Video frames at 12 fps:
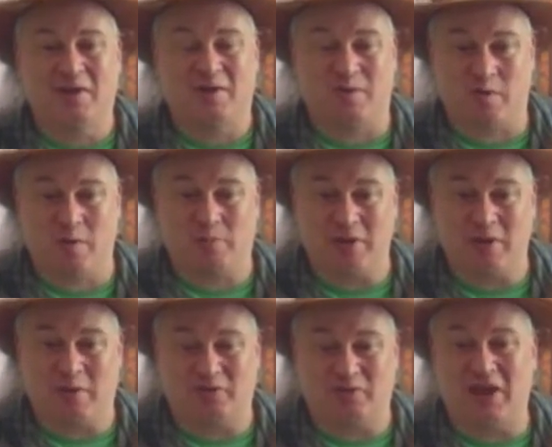
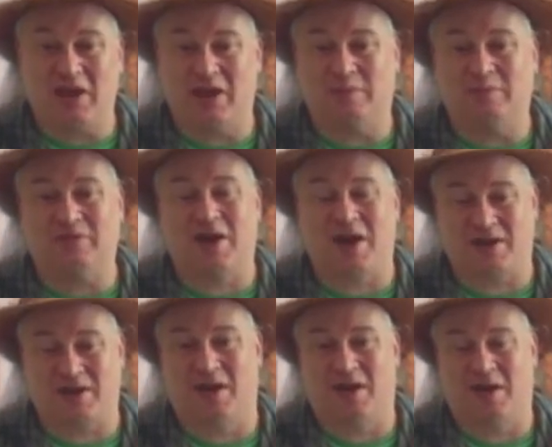
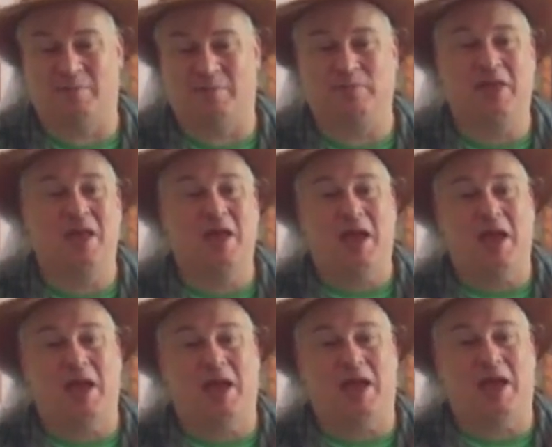grumpyoldgms.com.
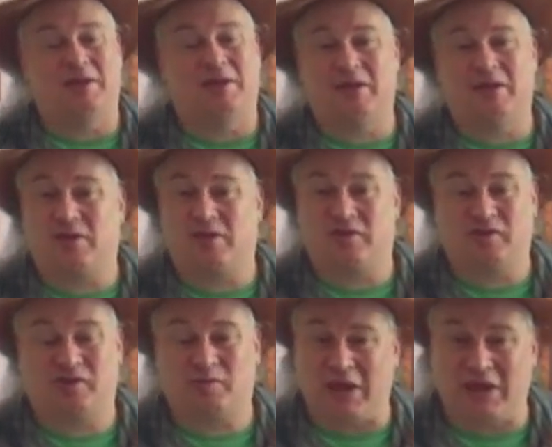And if there's
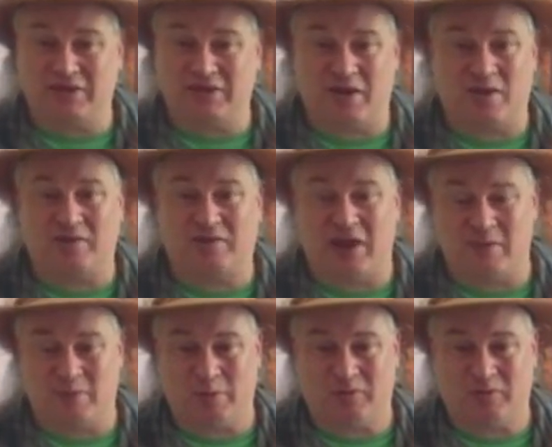space at our
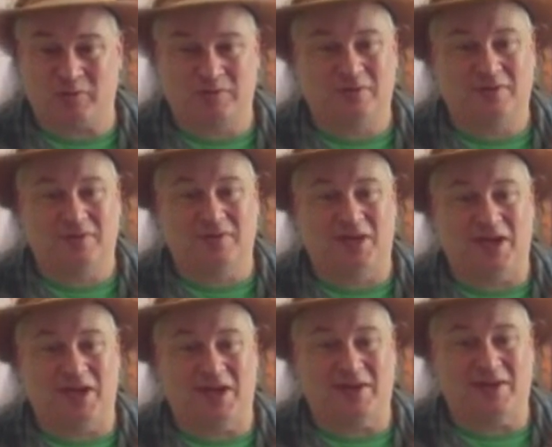tables,
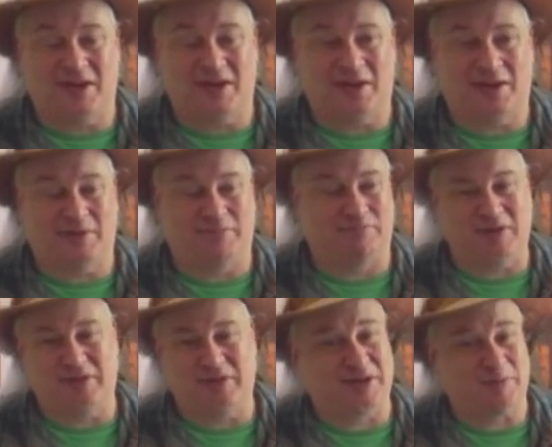then,
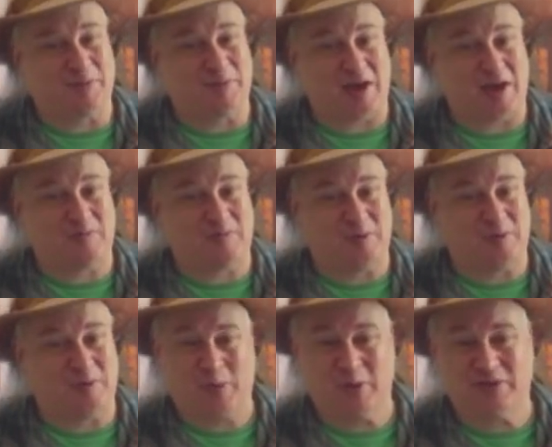because I'm an actual real
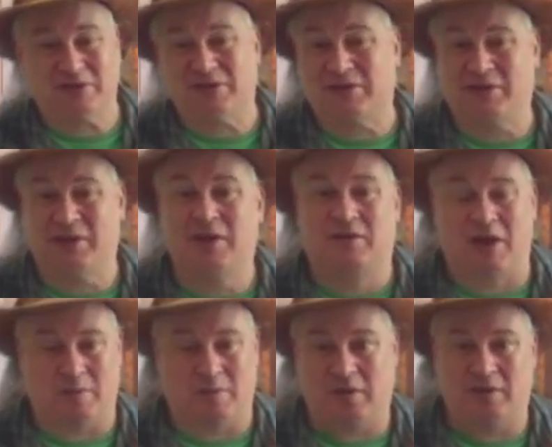person,
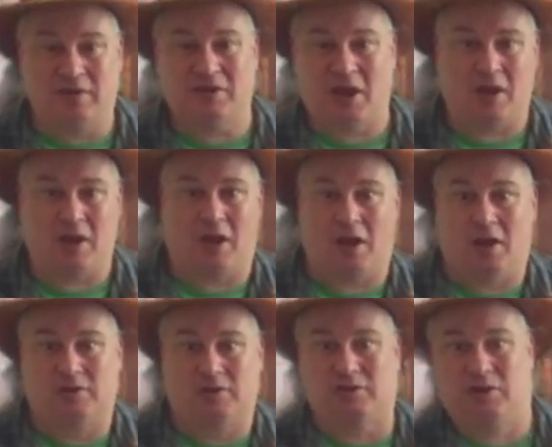not one of these AI
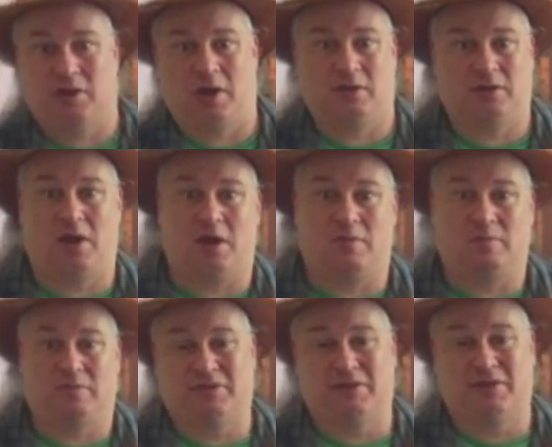
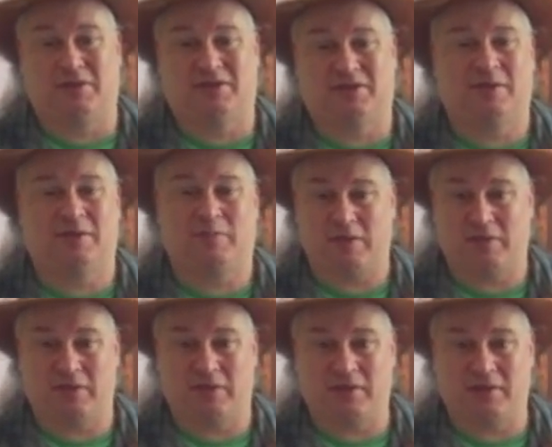GMs that
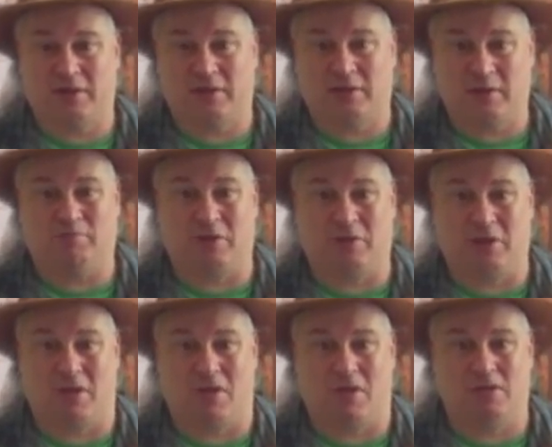apparently D&D
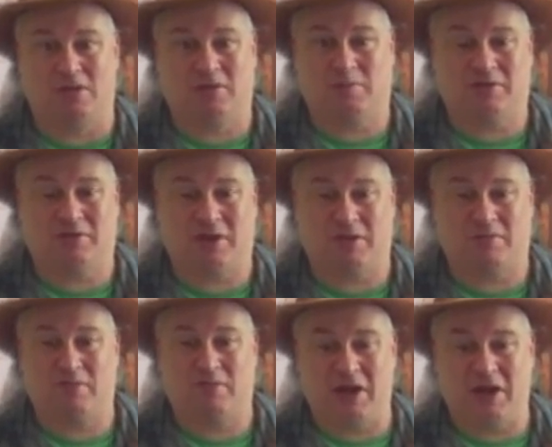Beyond is supposed to
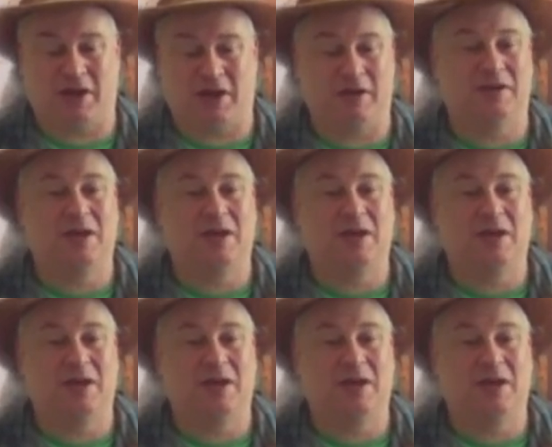be getting.